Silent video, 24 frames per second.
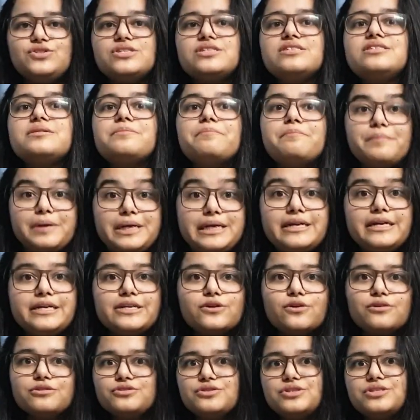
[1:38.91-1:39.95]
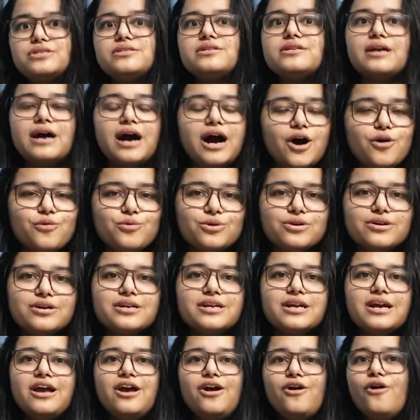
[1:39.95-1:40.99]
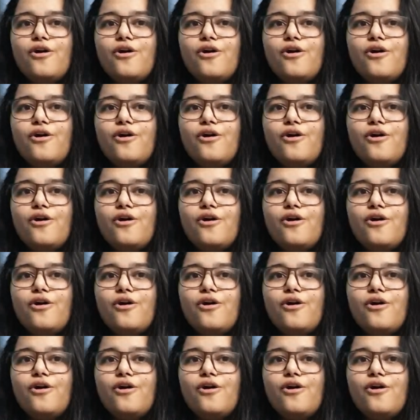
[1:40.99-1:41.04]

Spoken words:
just a minute or just an hour